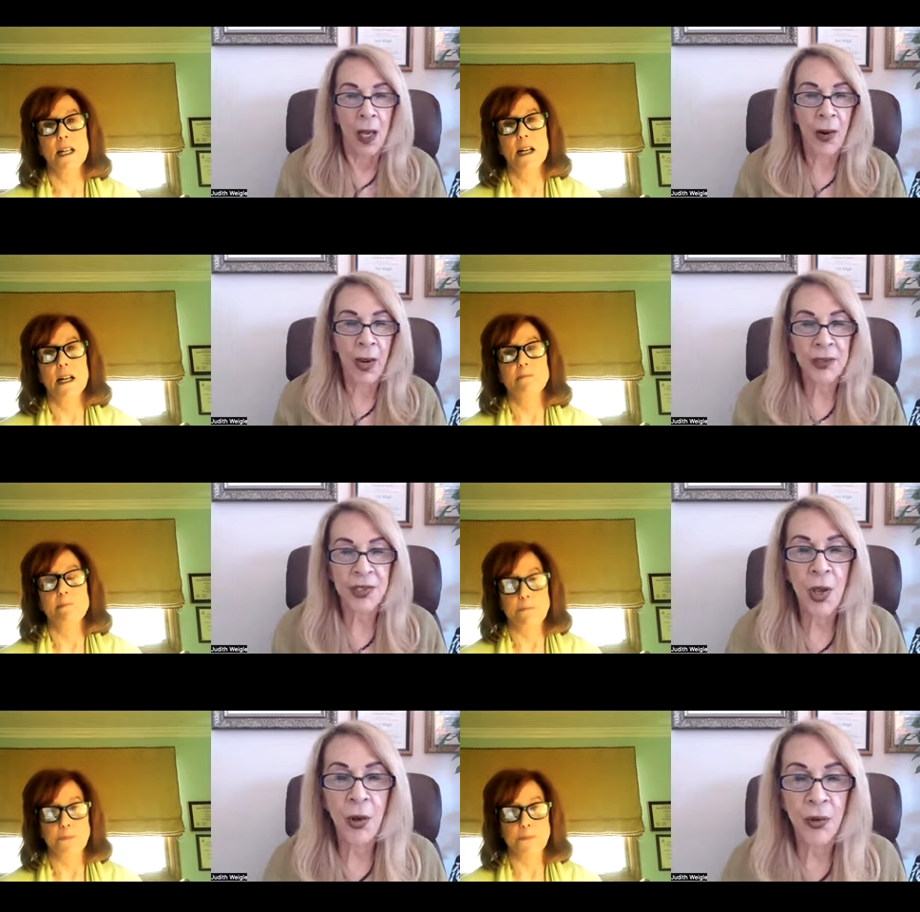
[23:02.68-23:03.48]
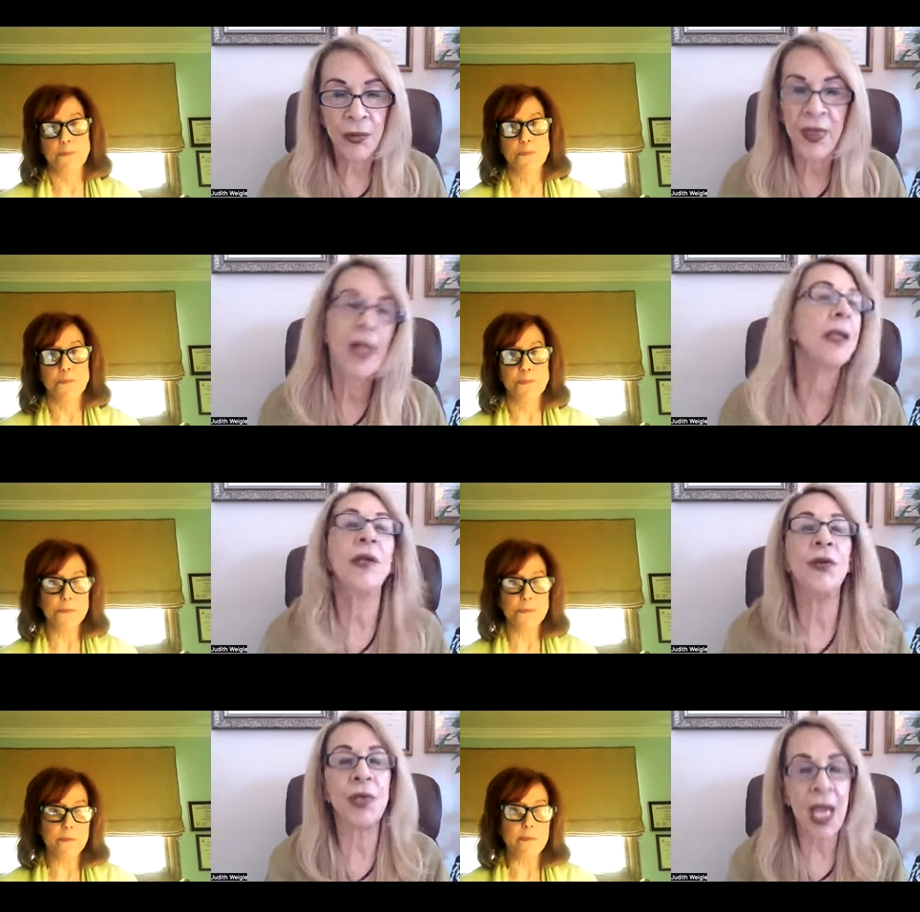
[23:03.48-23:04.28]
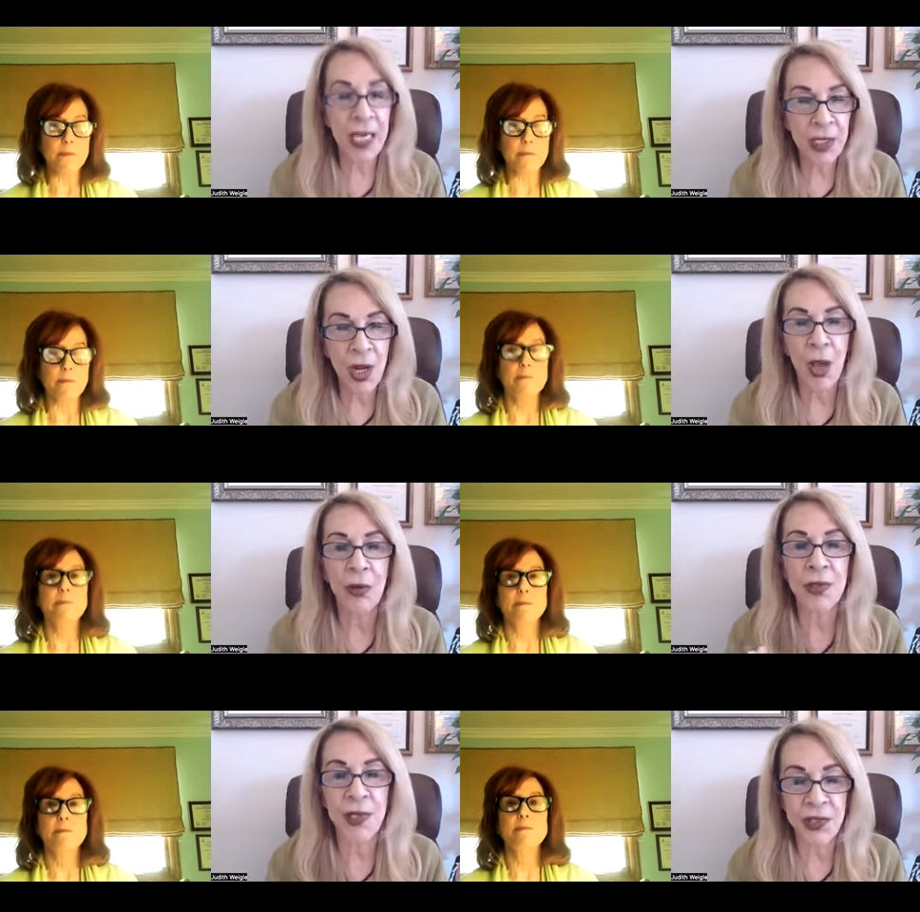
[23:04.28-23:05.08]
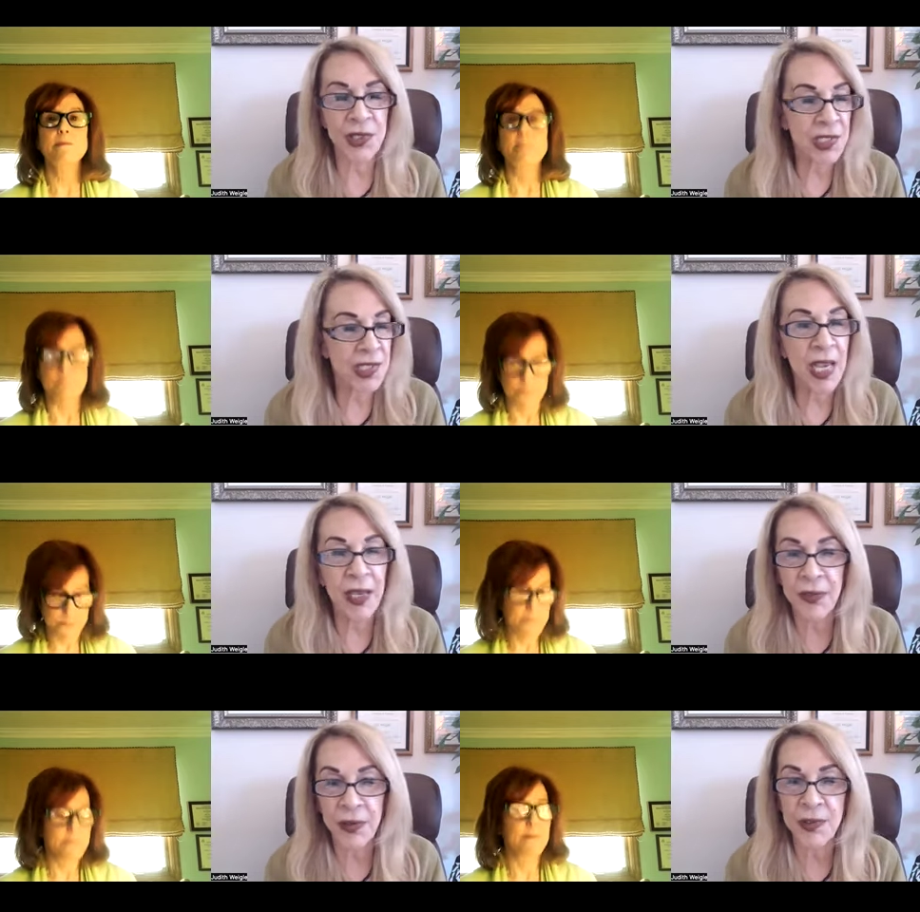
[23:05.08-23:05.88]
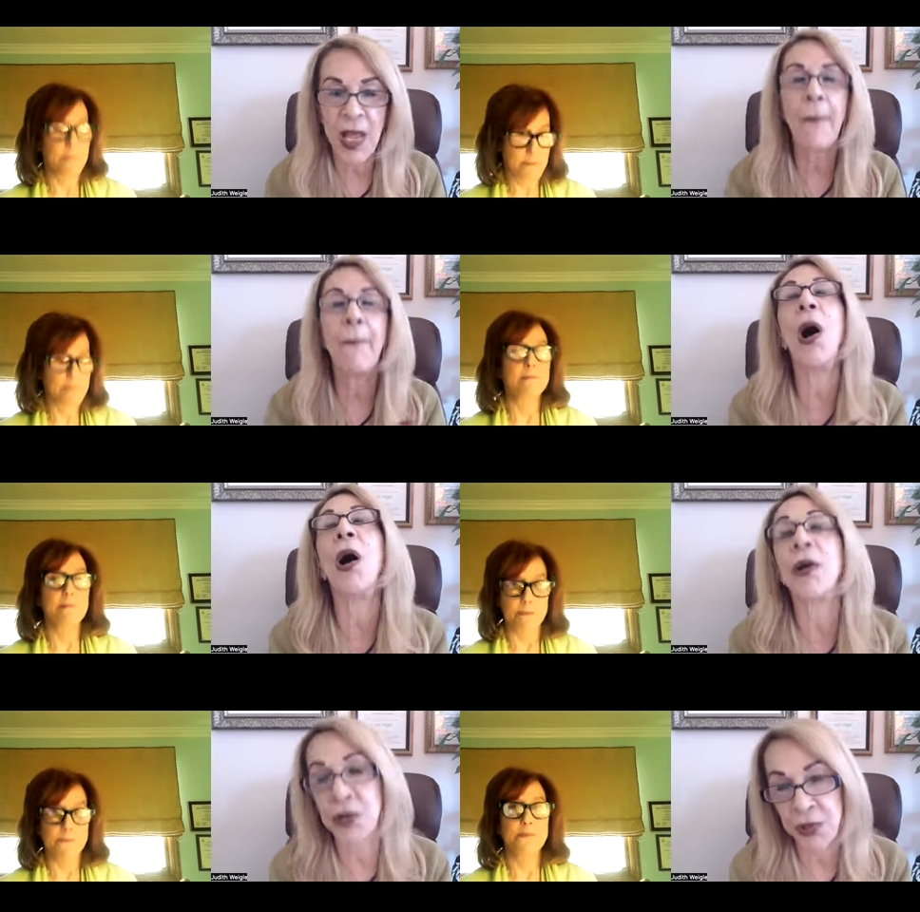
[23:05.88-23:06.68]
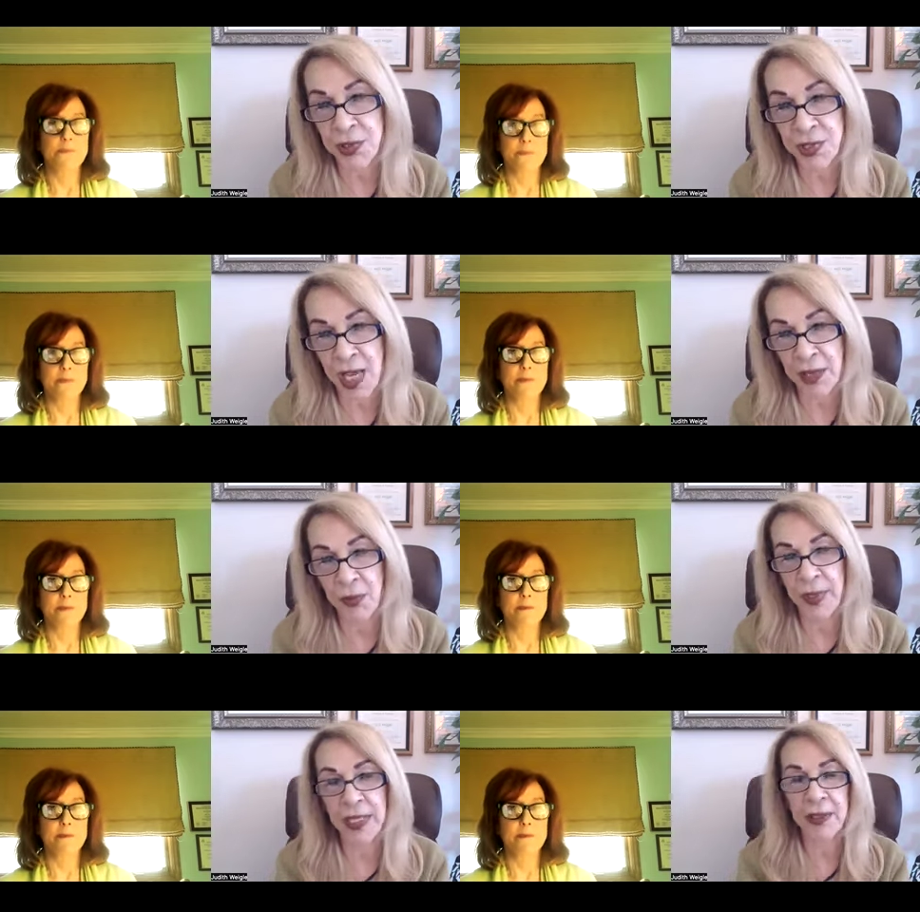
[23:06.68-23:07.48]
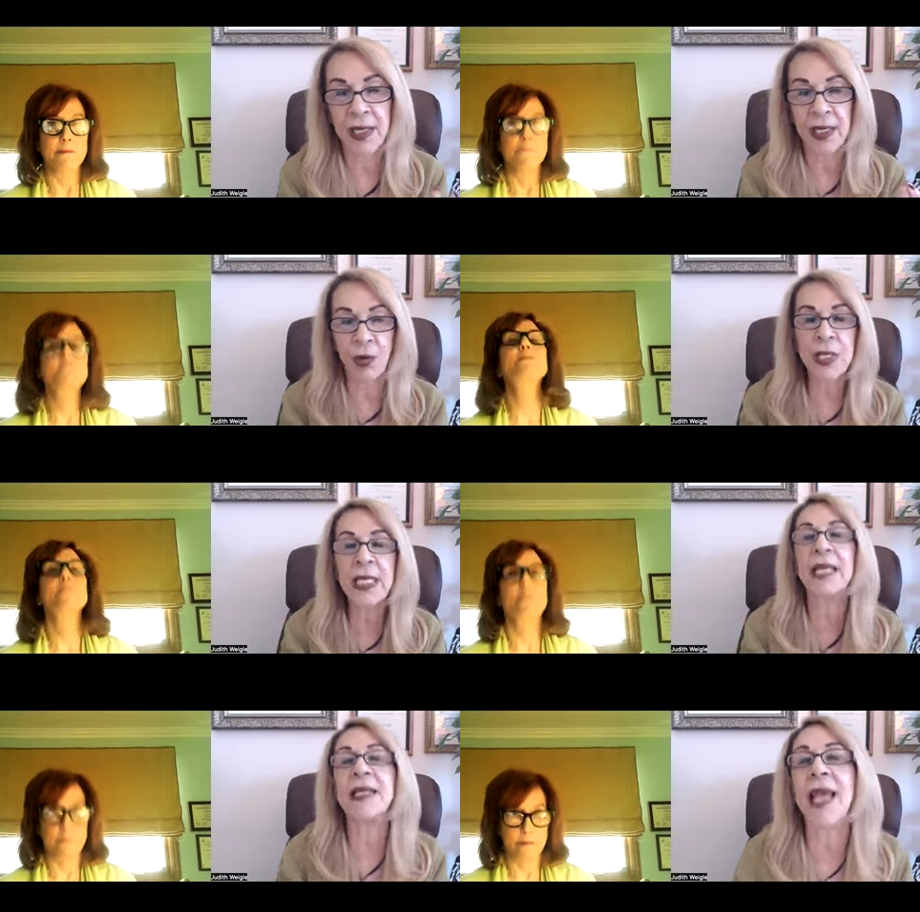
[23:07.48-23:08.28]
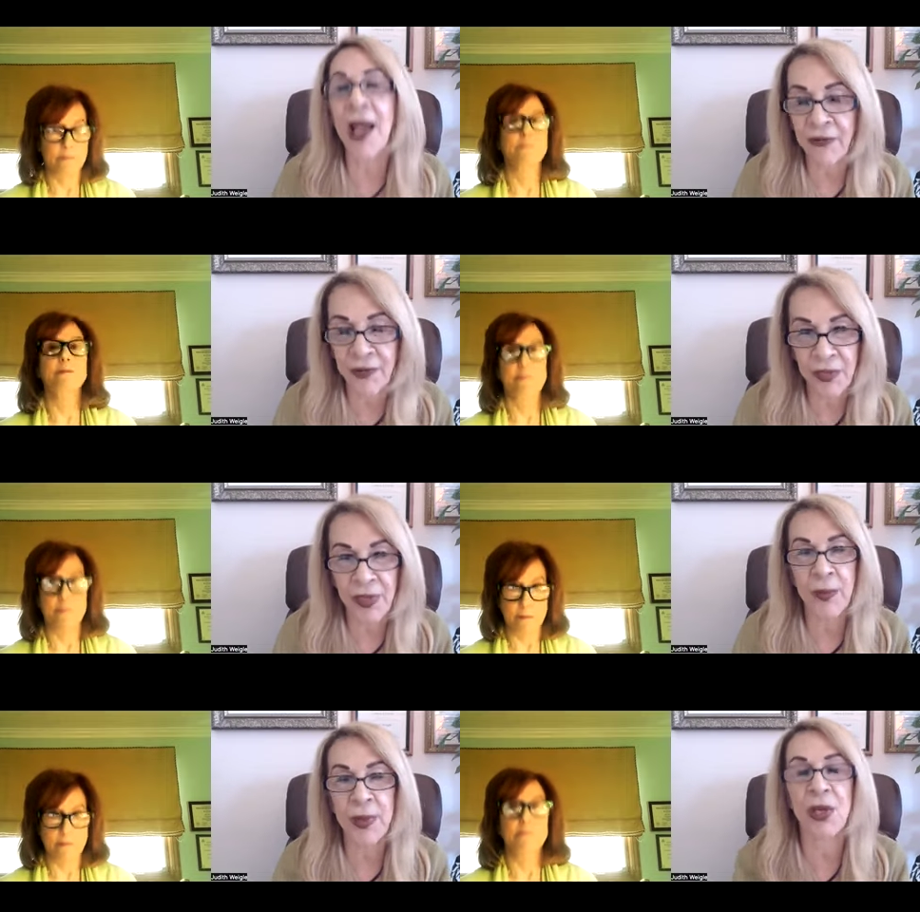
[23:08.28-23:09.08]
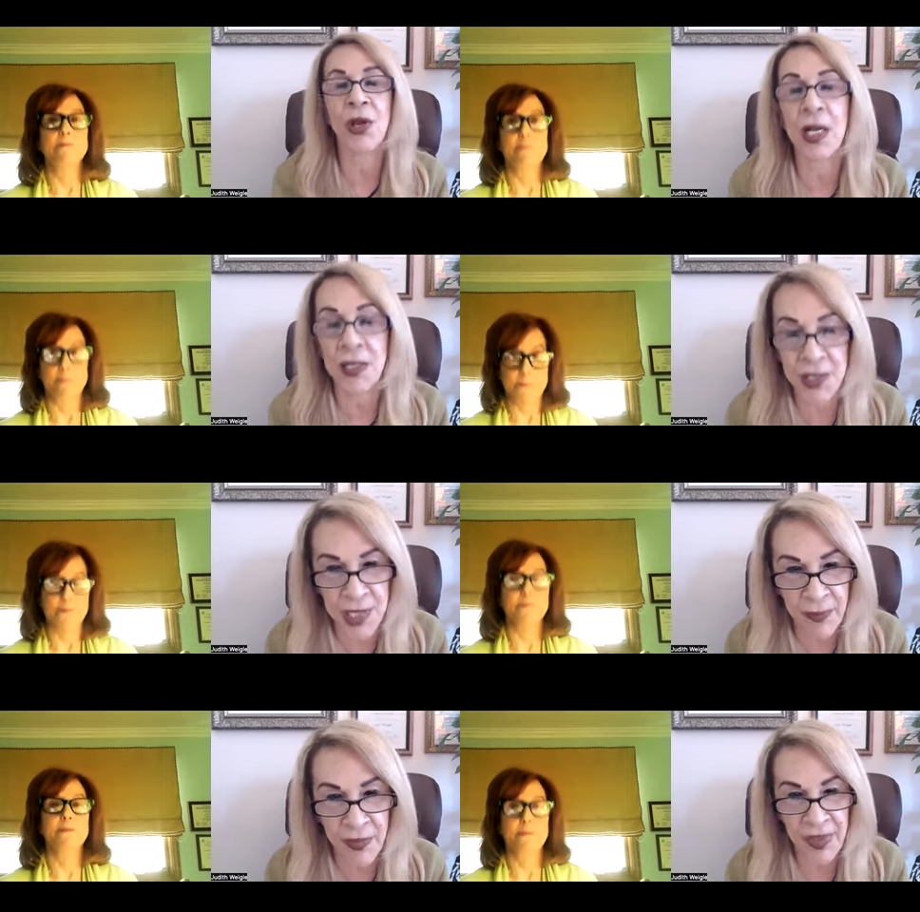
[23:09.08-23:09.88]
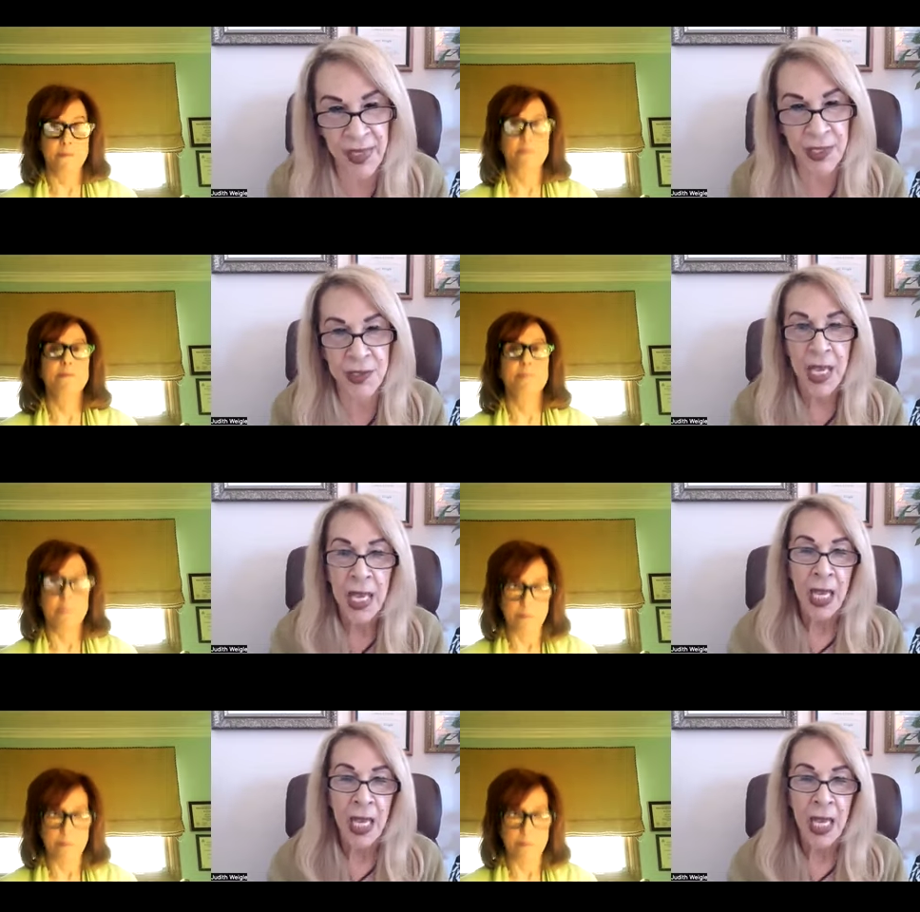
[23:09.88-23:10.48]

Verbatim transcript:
Speaker 1: All right. So then you take notes. Let's just say there's a partial settlement. You couldn't get to everything, but you got to some things.